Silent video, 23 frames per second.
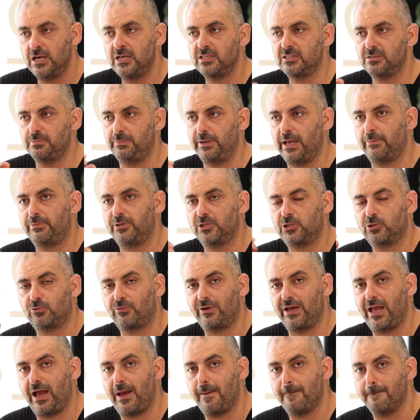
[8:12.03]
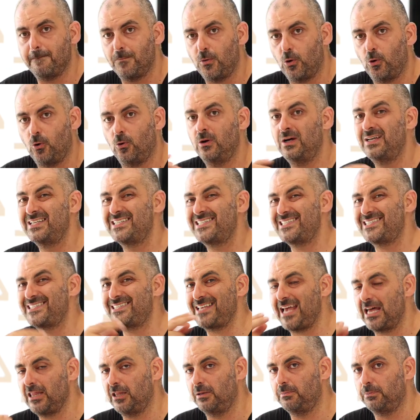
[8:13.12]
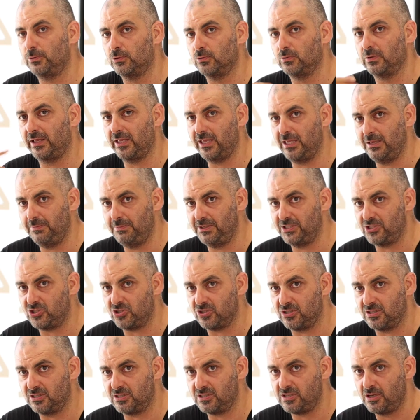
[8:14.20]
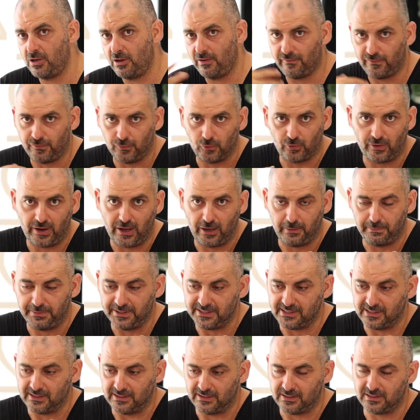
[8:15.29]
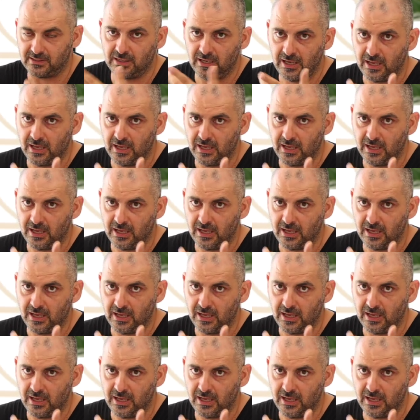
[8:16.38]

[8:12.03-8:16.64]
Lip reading: to be able to create more sellable images for our business.